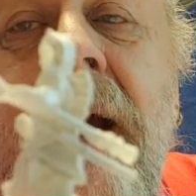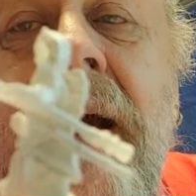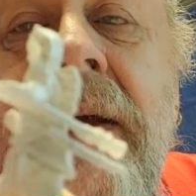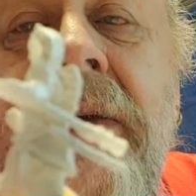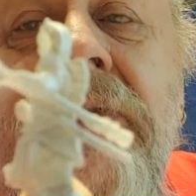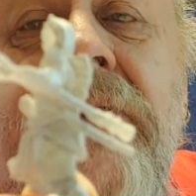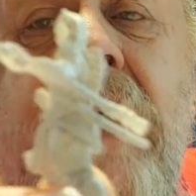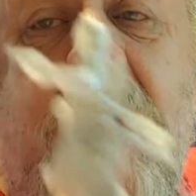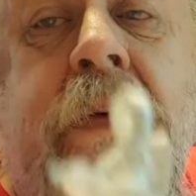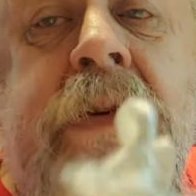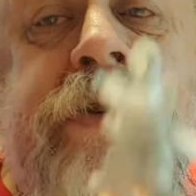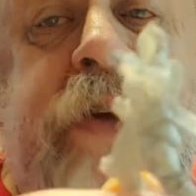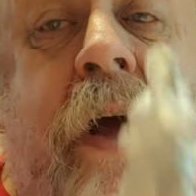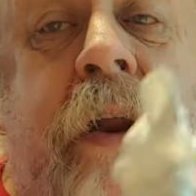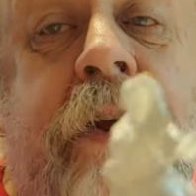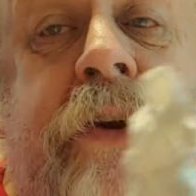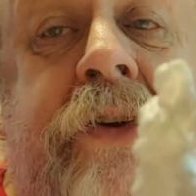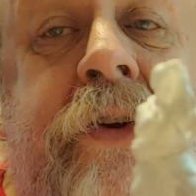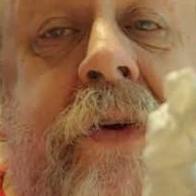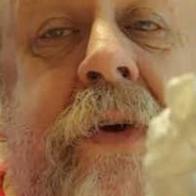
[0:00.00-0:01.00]
so I was going
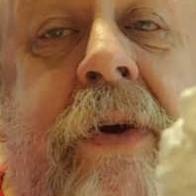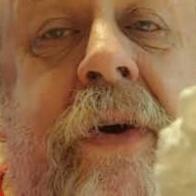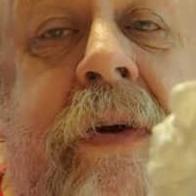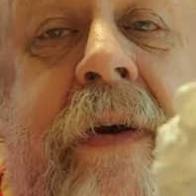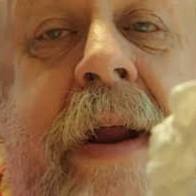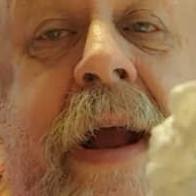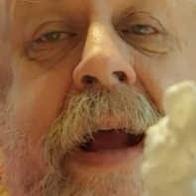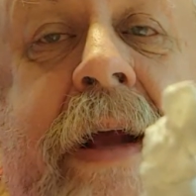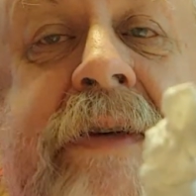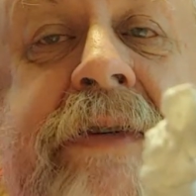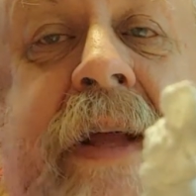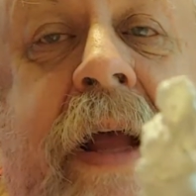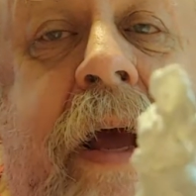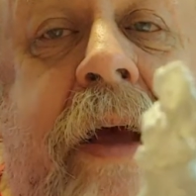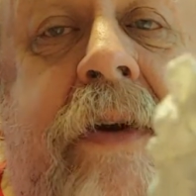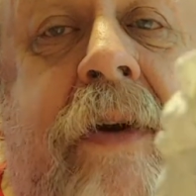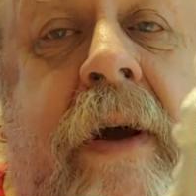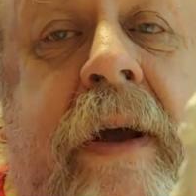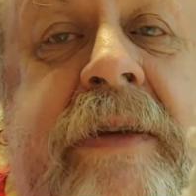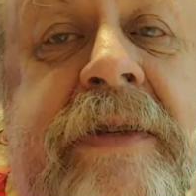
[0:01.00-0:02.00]
to do her next. I
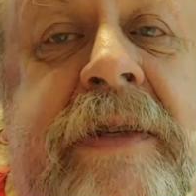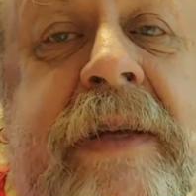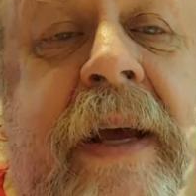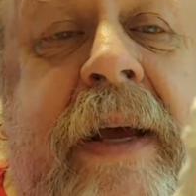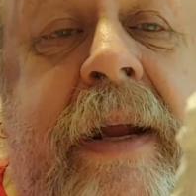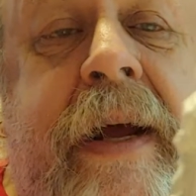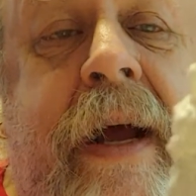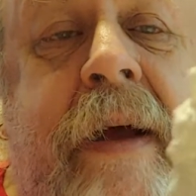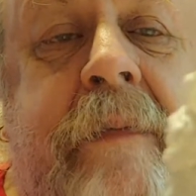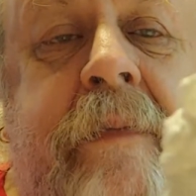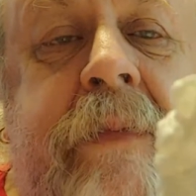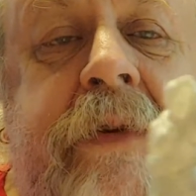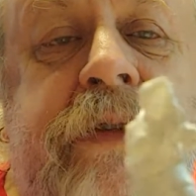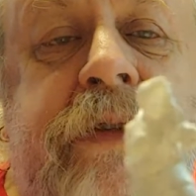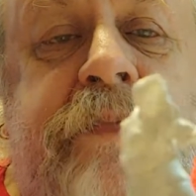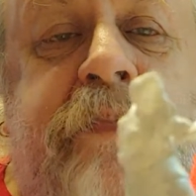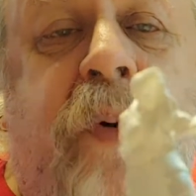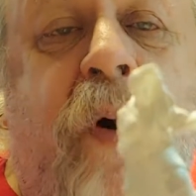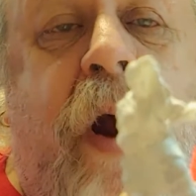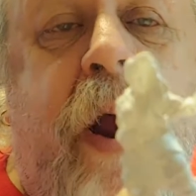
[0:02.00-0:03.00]
had her all set up and it's
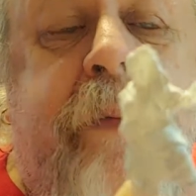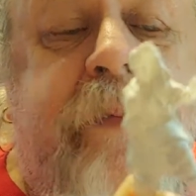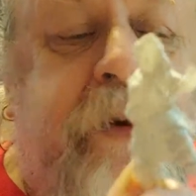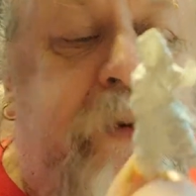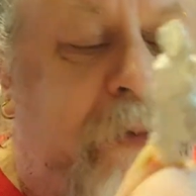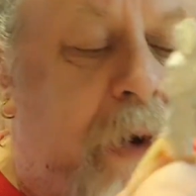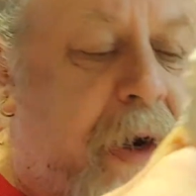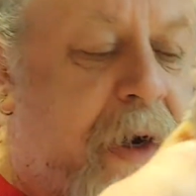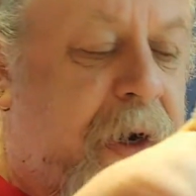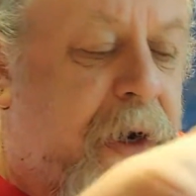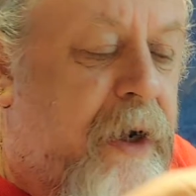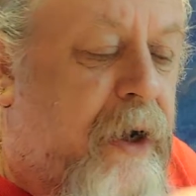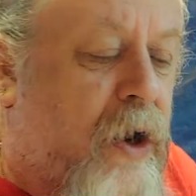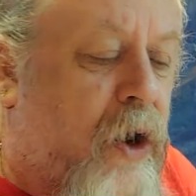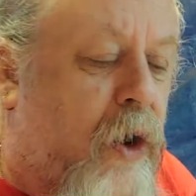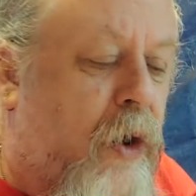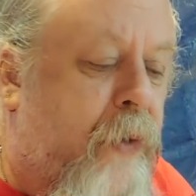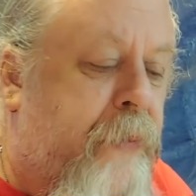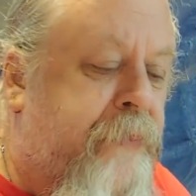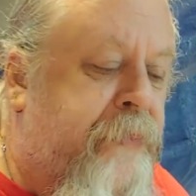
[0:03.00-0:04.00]
primed and ready to
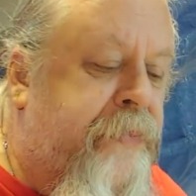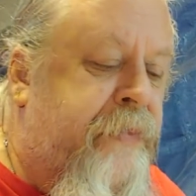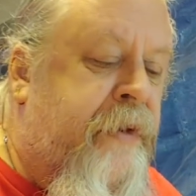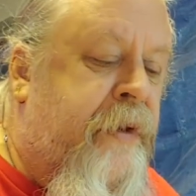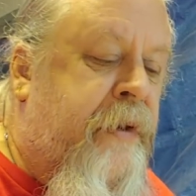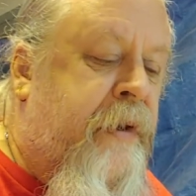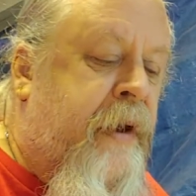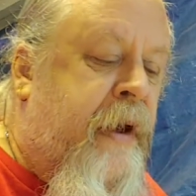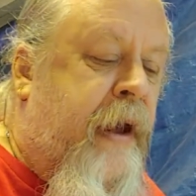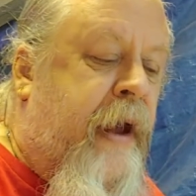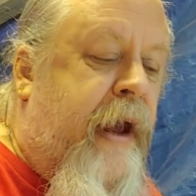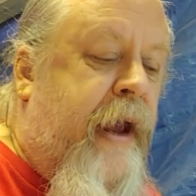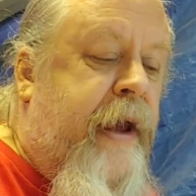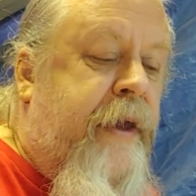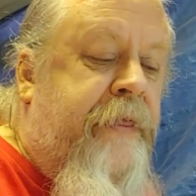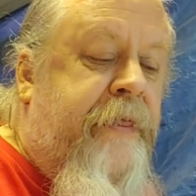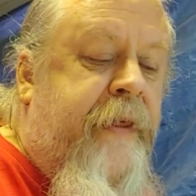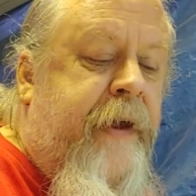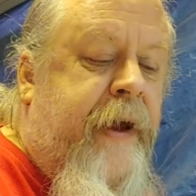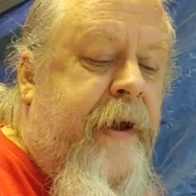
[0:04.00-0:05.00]
go,
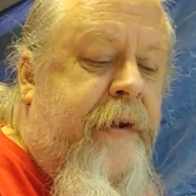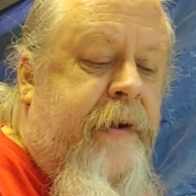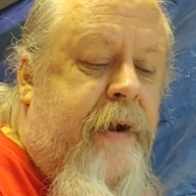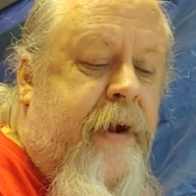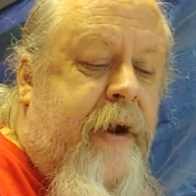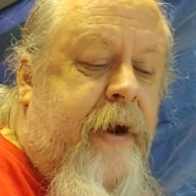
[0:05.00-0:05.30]
and then